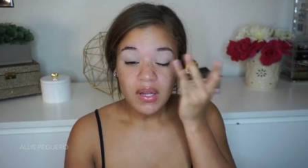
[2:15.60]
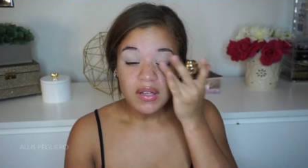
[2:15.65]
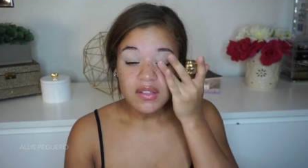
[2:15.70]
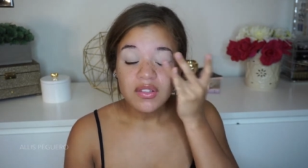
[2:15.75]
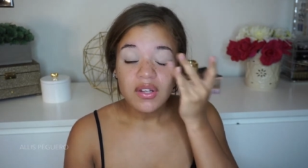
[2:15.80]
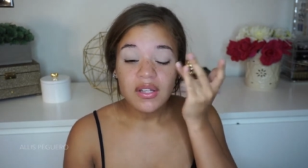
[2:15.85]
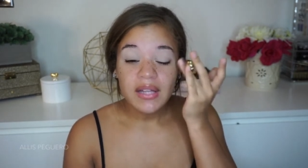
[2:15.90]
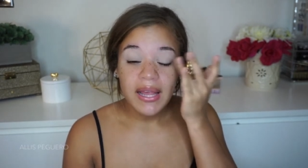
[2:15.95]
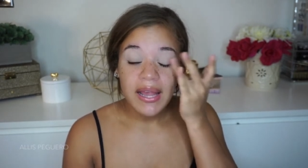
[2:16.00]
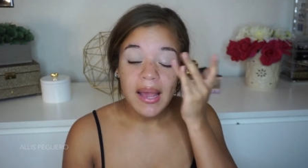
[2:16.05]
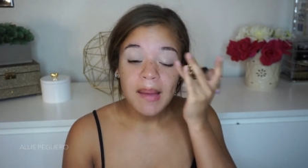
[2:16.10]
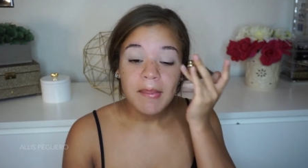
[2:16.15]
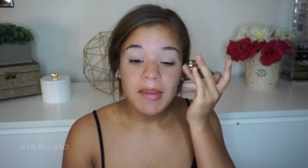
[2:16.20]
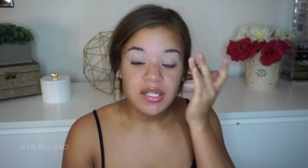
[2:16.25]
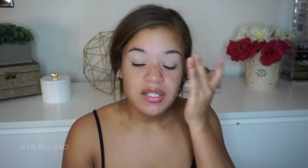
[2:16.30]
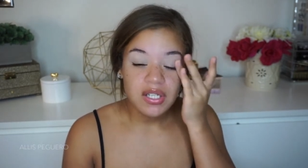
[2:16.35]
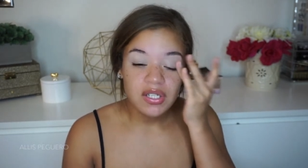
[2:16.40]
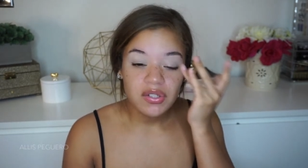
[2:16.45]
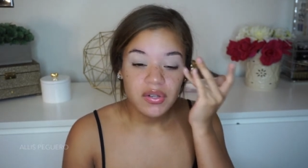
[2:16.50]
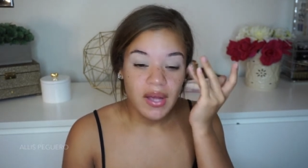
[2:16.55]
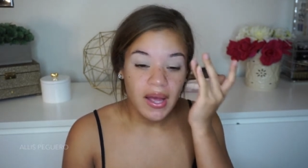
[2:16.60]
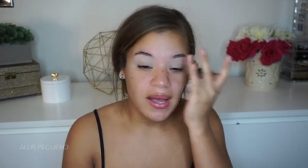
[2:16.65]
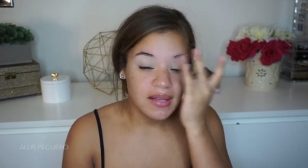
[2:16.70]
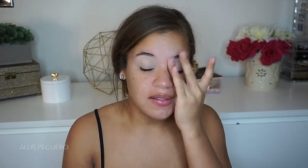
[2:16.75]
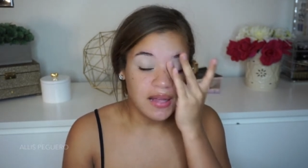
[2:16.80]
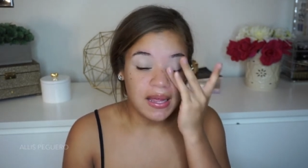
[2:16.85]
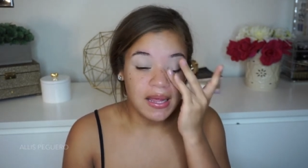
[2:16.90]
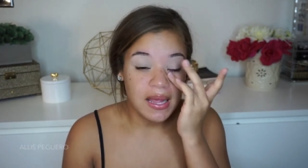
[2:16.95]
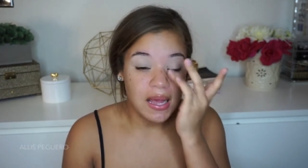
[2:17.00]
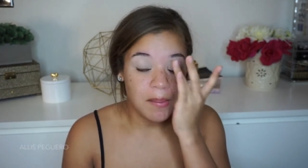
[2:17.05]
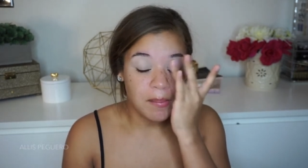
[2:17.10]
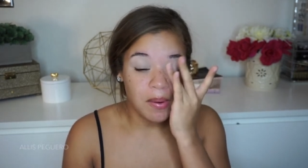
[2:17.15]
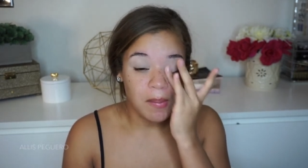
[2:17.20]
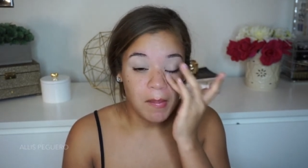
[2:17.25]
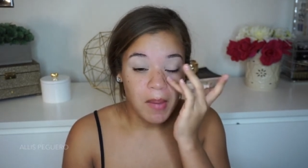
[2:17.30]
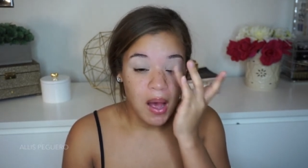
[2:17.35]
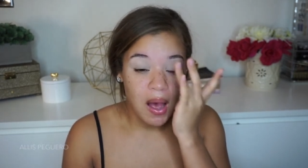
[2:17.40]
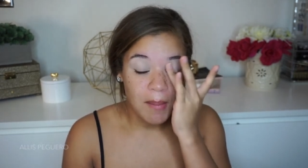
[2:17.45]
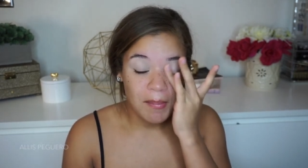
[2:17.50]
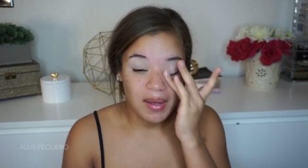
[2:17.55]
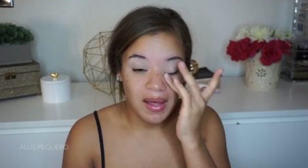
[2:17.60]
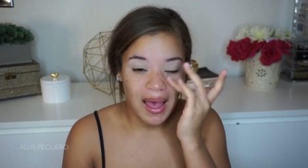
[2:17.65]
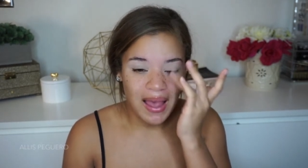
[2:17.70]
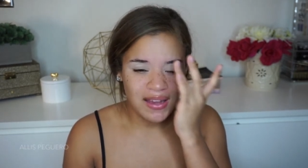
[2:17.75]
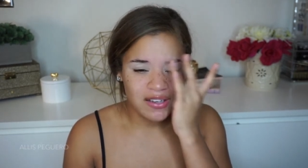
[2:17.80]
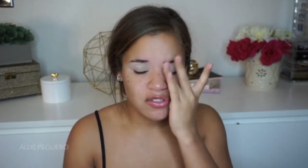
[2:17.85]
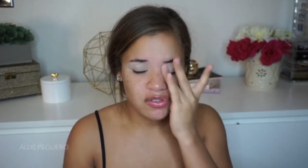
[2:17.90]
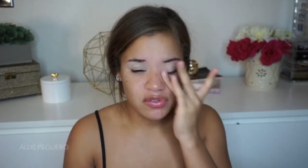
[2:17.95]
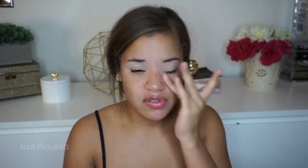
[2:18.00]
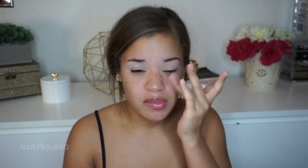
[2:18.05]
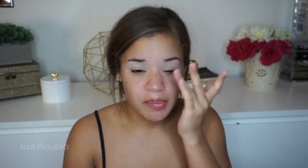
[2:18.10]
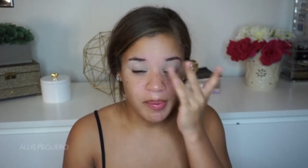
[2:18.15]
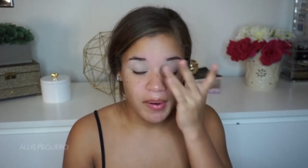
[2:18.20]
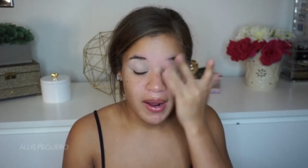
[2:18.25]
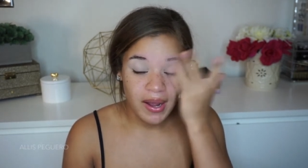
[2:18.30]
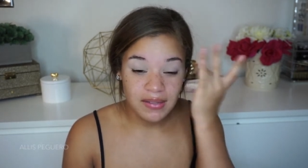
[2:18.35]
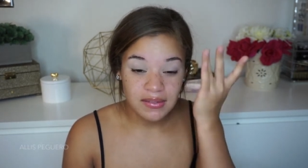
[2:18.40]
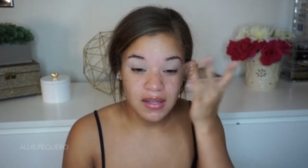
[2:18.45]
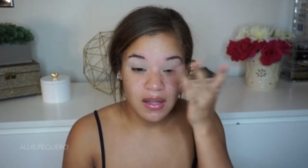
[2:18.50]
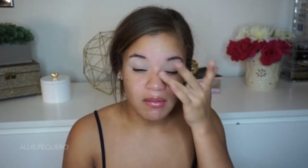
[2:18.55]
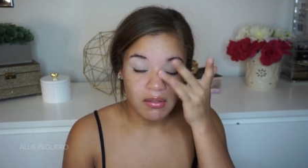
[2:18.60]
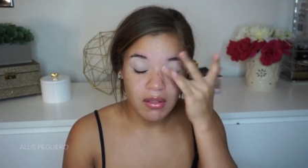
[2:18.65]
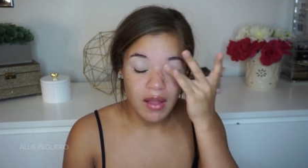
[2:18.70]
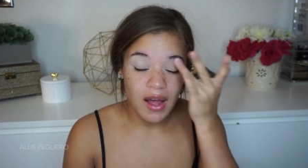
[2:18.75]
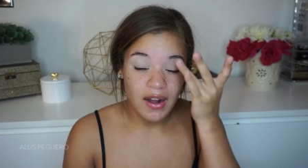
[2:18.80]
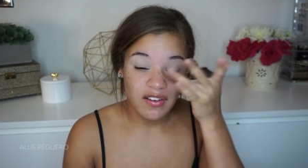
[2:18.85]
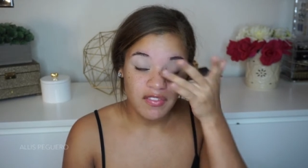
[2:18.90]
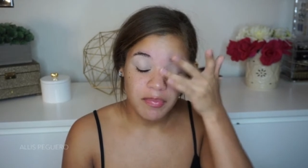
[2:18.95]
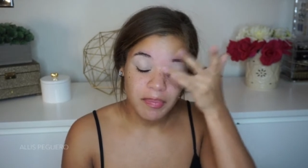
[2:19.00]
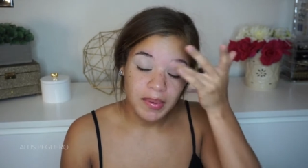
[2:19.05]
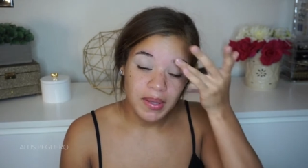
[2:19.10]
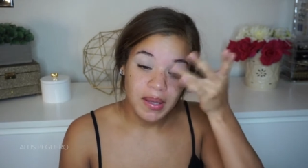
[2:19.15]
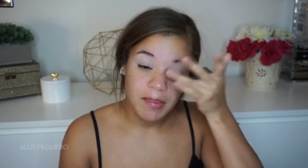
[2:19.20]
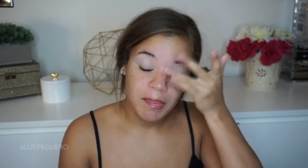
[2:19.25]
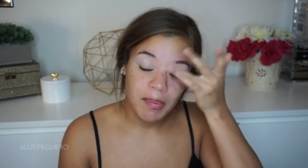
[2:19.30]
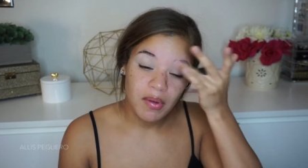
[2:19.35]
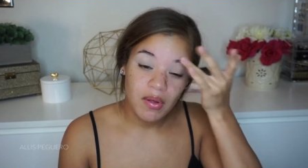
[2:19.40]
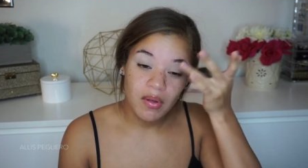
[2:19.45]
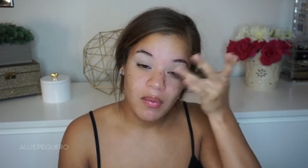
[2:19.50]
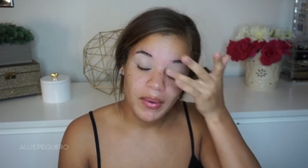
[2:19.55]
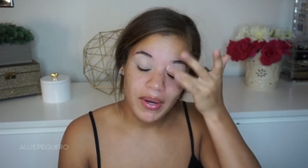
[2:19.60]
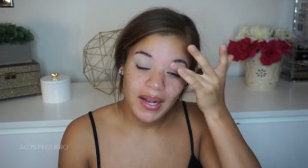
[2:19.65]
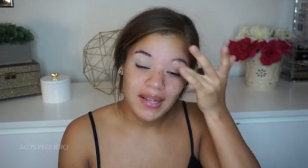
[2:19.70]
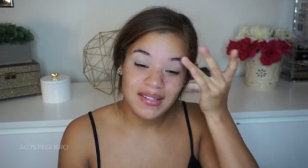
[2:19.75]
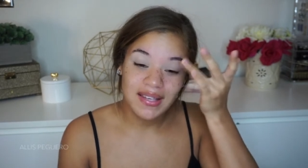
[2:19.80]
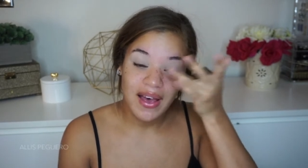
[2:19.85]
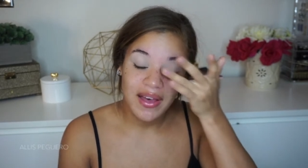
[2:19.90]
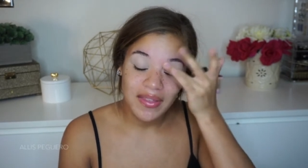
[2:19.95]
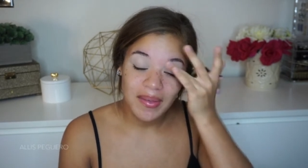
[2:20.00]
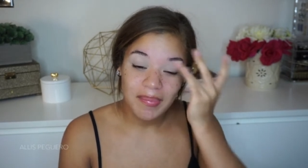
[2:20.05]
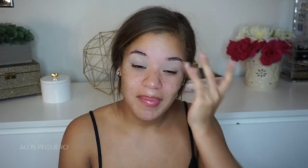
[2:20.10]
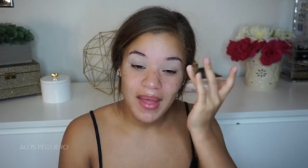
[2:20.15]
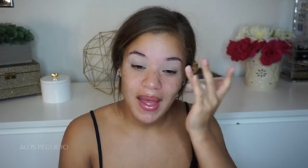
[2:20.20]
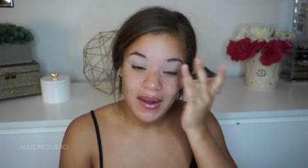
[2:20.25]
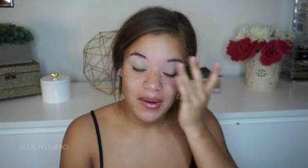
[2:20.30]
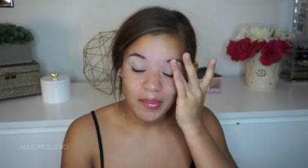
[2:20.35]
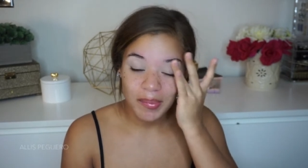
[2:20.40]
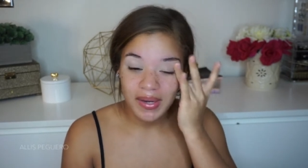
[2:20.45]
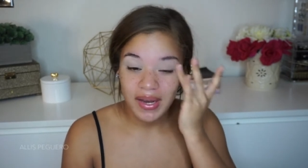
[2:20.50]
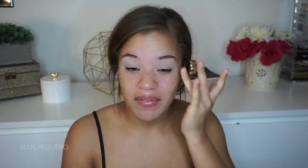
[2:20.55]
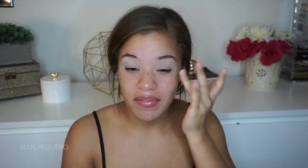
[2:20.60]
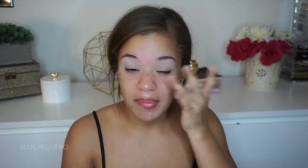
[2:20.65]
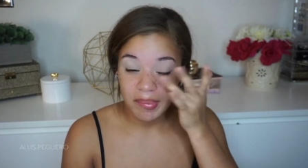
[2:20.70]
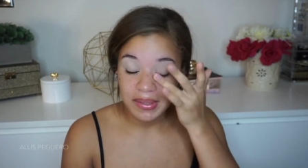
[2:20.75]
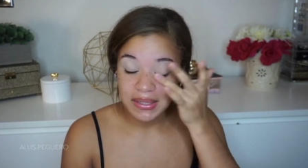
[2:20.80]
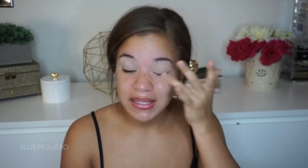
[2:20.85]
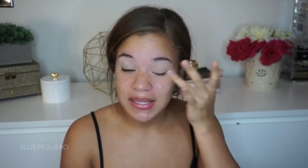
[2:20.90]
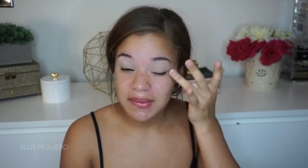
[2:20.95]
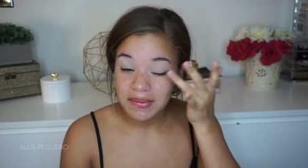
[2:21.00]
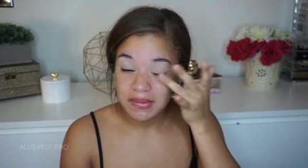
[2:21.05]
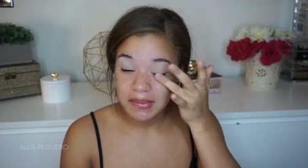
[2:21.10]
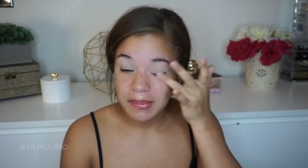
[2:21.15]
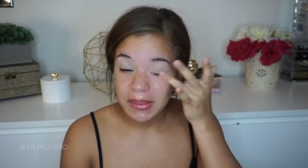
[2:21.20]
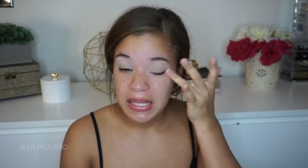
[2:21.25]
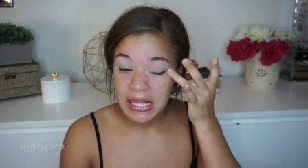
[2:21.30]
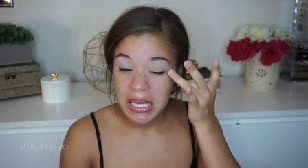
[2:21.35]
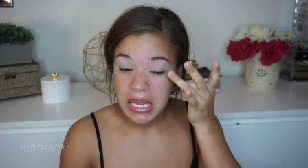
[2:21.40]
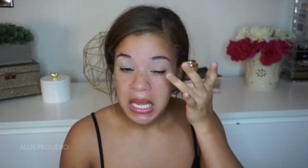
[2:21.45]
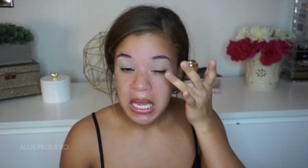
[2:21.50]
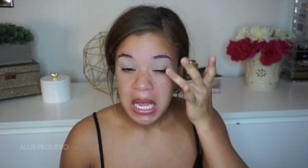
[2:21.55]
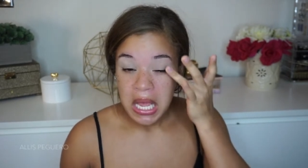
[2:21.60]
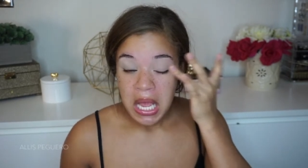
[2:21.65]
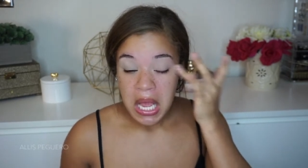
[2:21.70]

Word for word: So like I mentioned, you guys, I am a mom. I do surprise a lot of people when I tell them that. Nobody ever believes me.